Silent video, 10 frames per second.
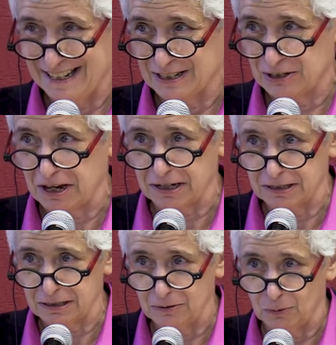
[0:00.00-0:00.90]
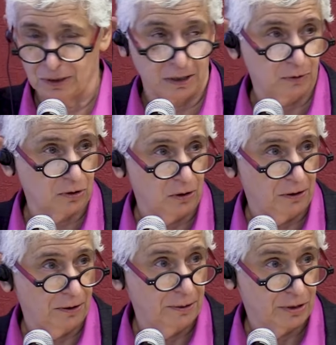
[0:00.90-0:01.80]
Second, what I will
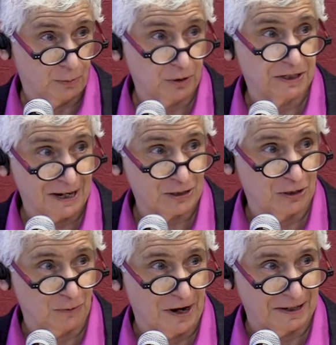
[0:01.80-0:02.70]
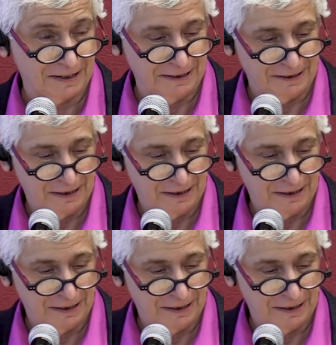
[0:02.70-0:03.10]
call the protection racket.